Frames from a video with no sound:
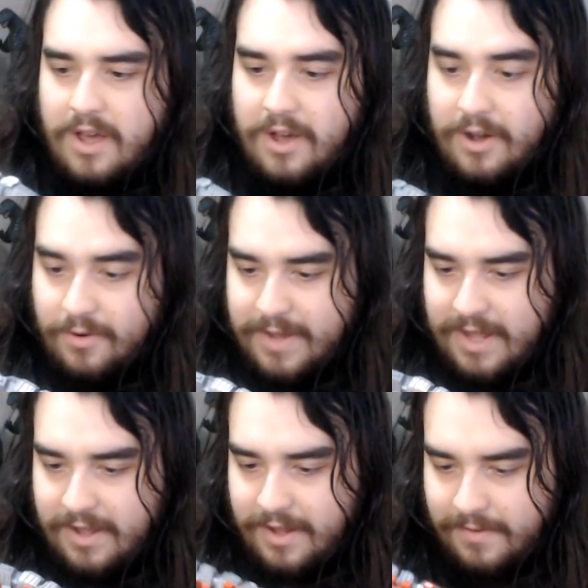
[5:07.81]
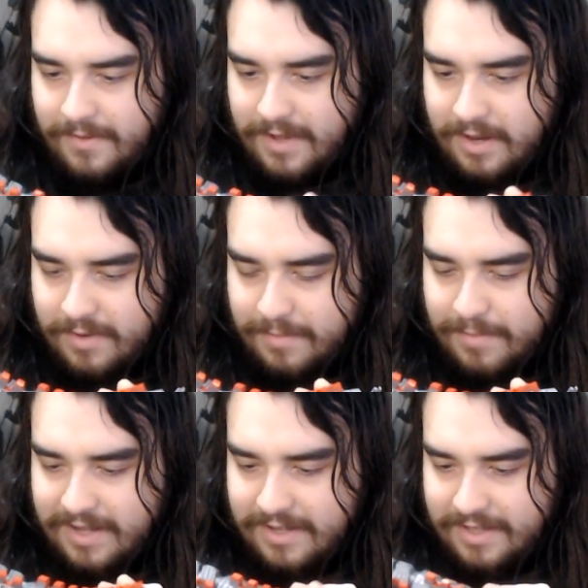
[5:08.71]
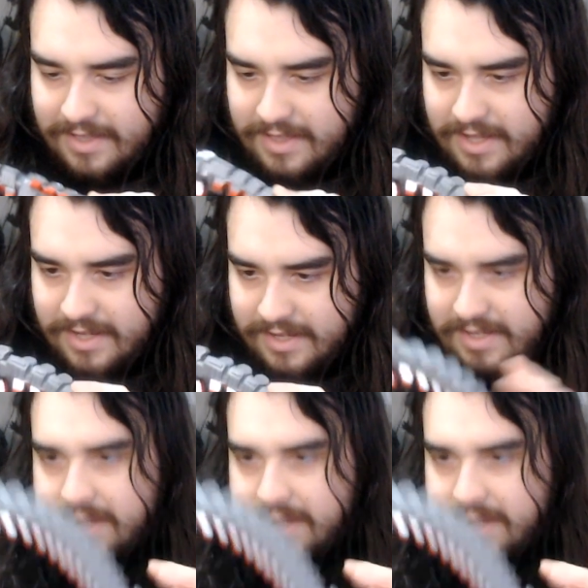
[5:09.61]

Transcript: Oh man. Anyway, back to this.